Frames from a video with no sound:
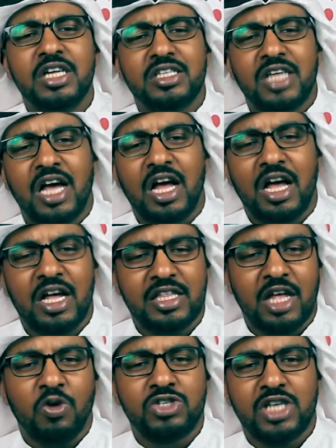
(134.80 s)
that
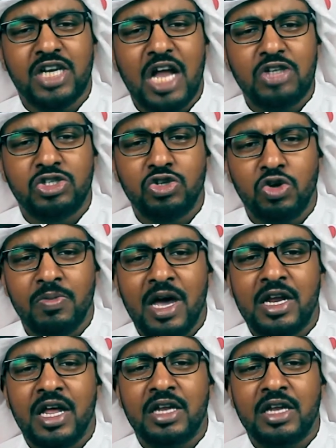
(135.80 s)
was announced in Oman,